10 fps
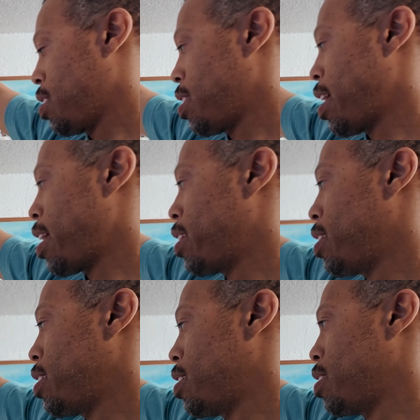
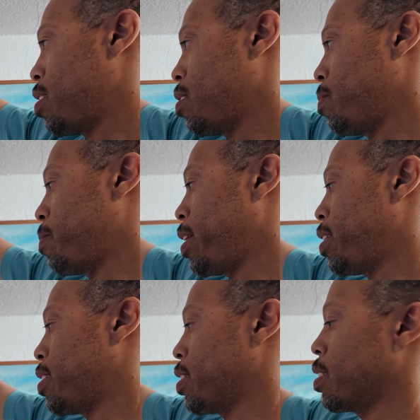That is
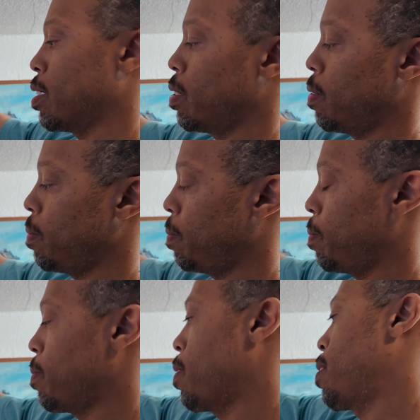amazing.
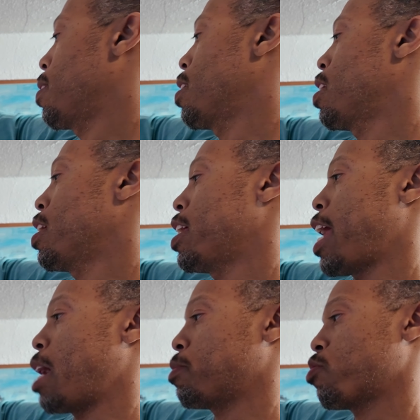An
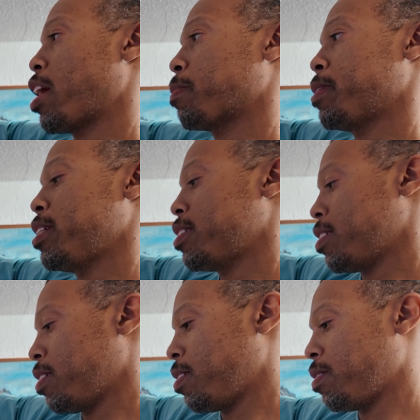abstract
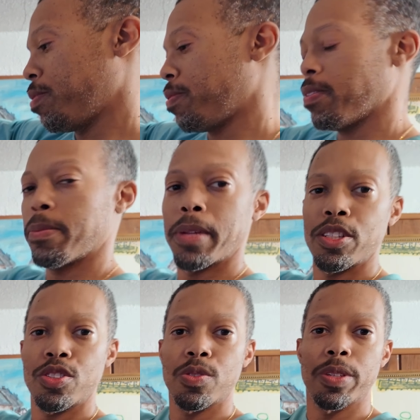piece of, I'm
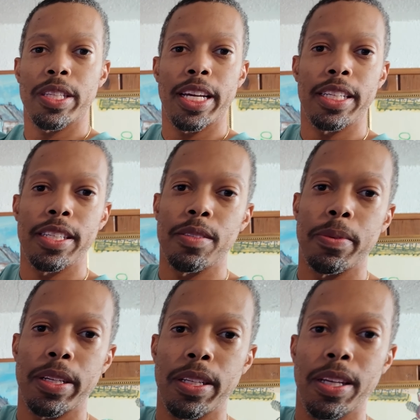not sure what that is,
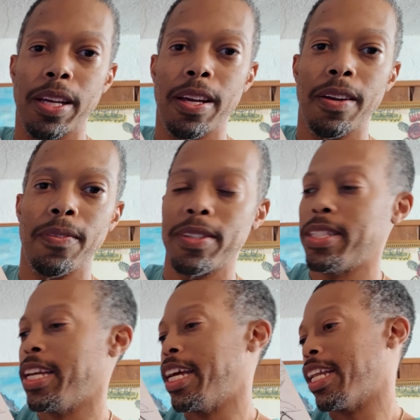but
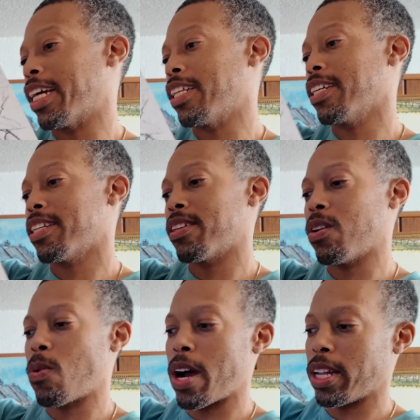once again, like, look at the
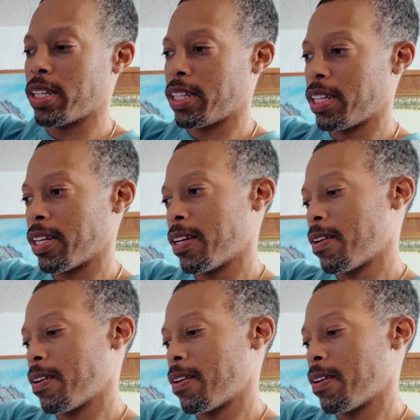quality